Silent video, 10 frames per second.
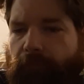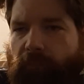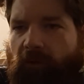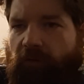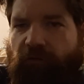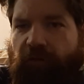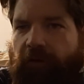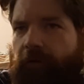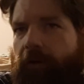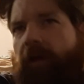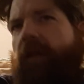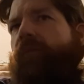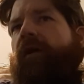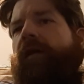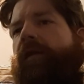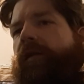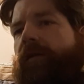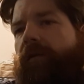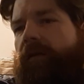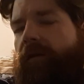is a cheater anyway, and
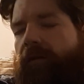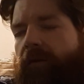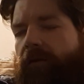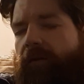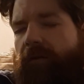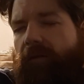he